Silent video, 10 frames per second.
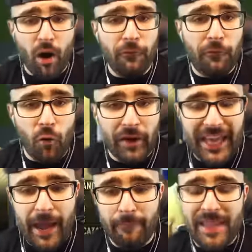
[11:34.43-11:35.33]
on full
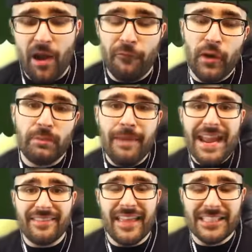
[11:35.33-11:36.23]
chem. Now, if we
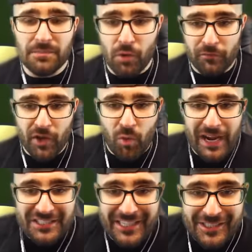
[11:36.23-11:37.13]
make this move, the
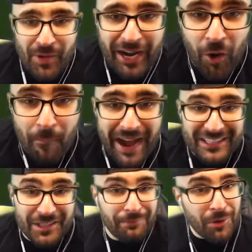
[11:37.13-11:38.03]
question is, do I go
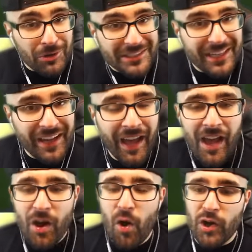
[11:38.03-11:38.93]
back to Musa
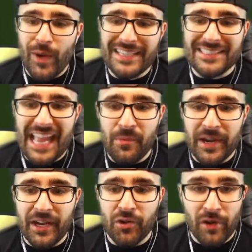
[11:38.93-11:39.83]
or do I stay
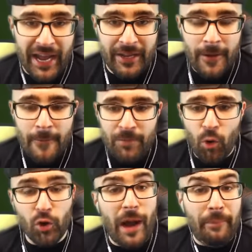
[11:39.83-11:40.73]
with Gray?
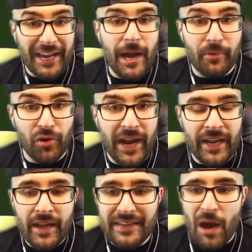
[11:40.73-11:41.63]
Or do I pick up Gray?
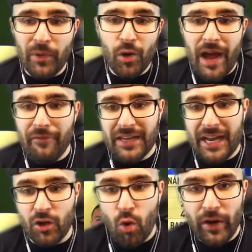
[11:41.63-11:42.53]
Now, we don't have a
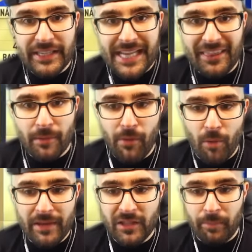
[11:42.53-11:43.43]
lot of coins at the
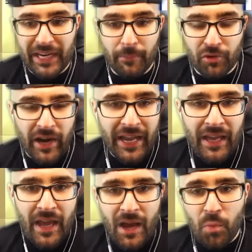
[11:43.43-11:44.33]
moment to pick up Gray.
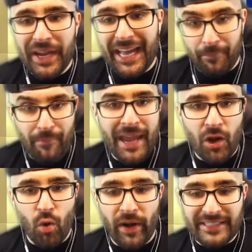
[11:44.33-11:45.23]
We gotta make
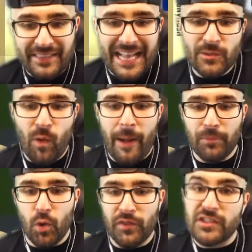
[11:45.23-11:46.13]
coins, and that's why I'm
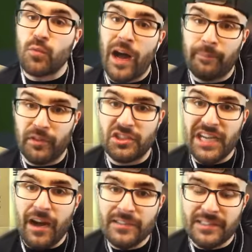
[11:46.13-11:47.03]
doing the Squad Builder
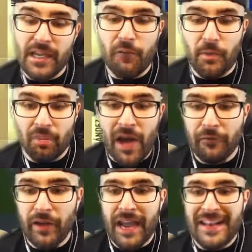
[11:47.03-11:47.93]
Challenge to see if we
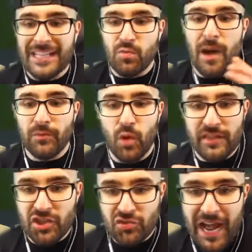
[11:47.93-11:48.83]
profit, and that's why I'm doing
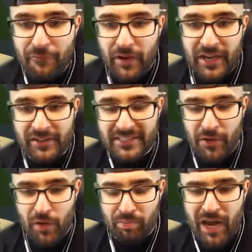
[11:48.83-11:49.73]
this draft right here to see
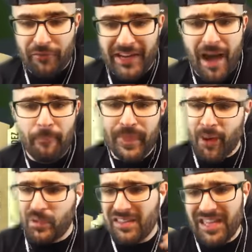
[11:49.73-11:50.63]
if we profit. Now, I'm
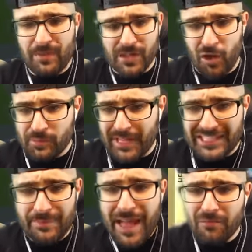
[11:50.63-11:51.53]
playing with the team loads
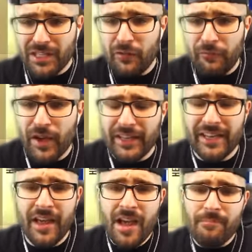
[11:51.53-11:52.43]
because I'm not really
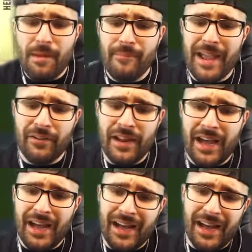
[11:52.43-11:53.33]
feeling my man
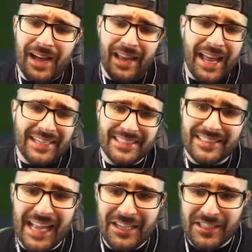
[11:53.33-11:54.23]
uh, uh, Alexis
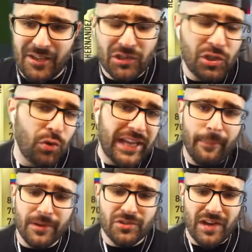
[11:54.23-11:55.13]
Sanchez on two
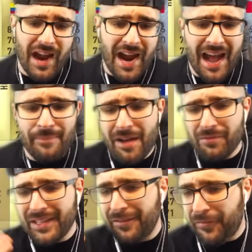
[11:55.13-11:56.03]
chemistry, all right? I'm not
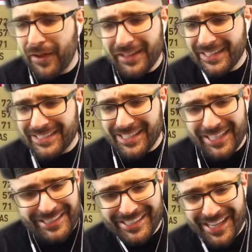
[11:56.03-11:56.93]
really feeling this
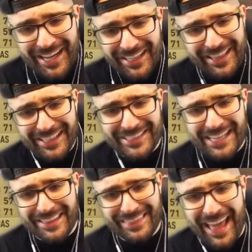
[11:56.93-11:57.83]
this this, this
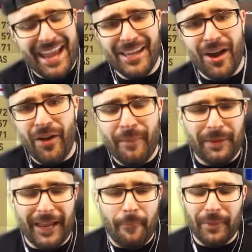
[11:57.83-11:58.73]
as a thing, yo,
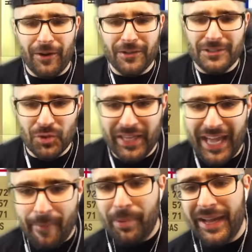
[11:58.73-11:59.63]
playing a play on two
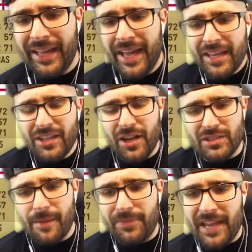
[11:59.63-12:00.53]
chem, but, you know,
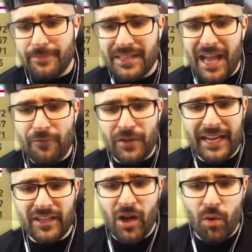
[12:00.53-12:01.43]
sometimes in life you
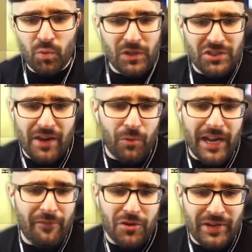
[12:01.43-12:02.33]
gotta go with whichever, whatever you